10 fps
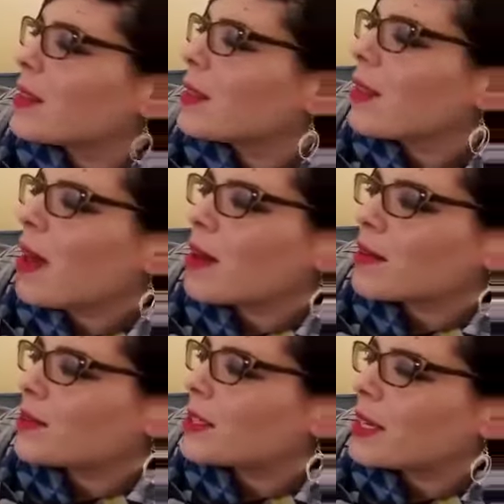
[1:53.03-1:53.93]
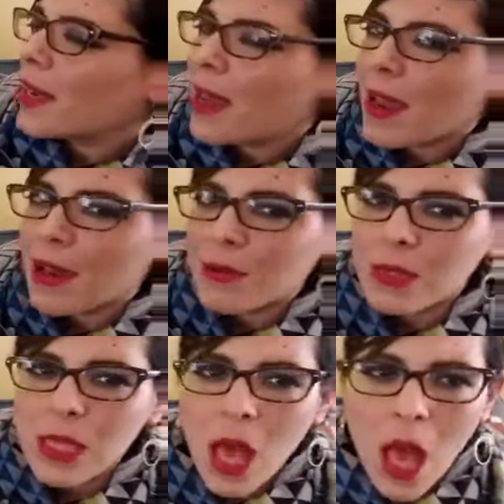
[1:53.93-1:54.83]
loved
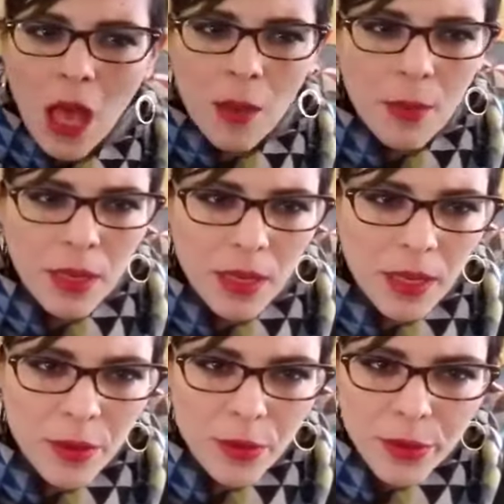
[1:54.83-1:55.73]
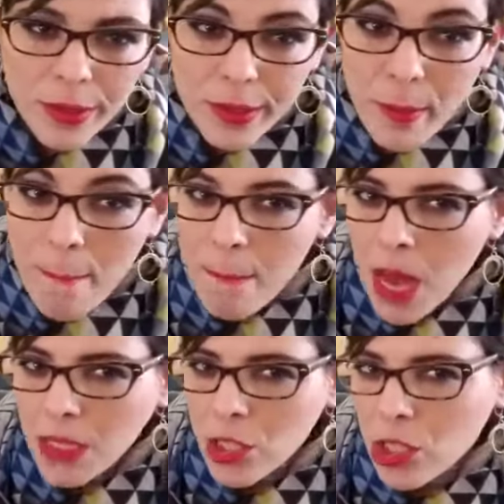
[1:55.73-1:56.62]
yams, but he was
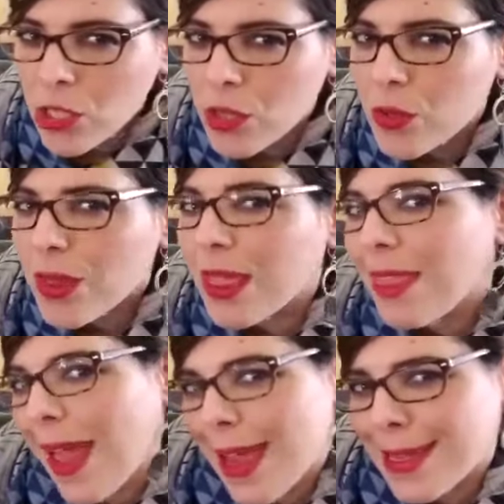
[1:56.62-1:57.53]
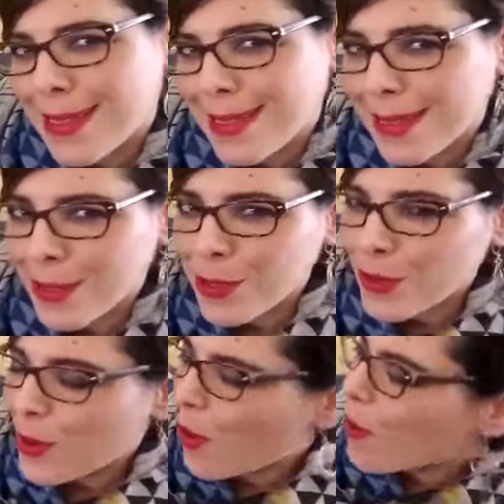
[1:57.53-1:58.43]
much too lazy to
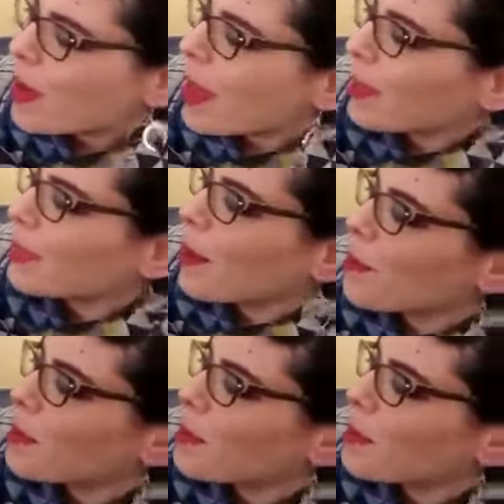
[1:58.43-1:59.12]
go get them